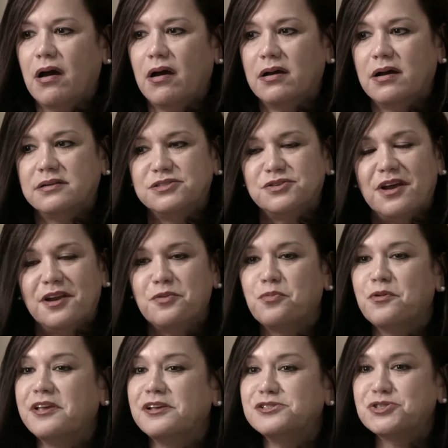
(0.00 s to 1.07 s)
I try to
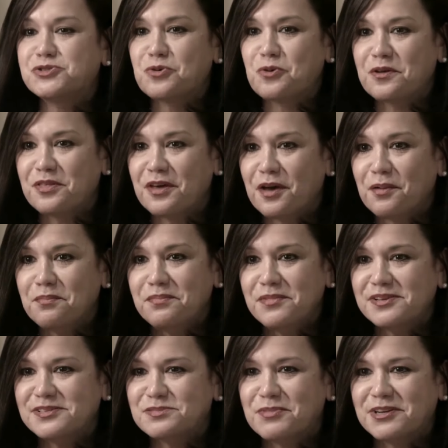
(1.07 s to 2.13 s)
reassure them
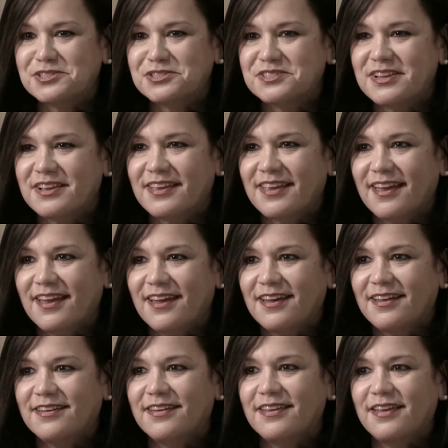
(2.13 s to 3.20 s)
as much as I
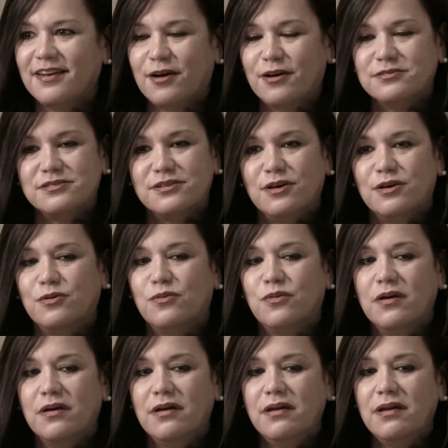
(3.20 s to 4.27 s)
can. And also,
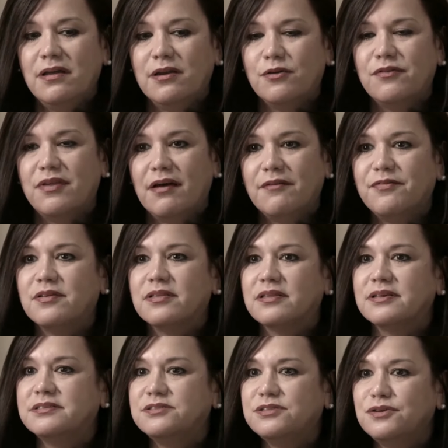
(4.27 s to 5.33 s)

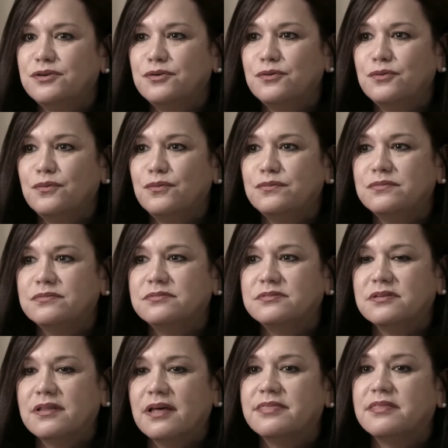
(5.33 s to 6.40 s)
definitely too, to
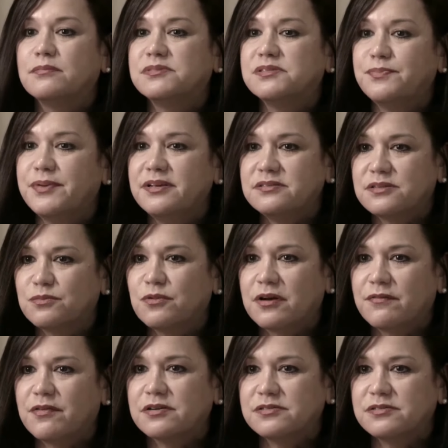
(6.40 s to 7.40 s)
let them speak to one of our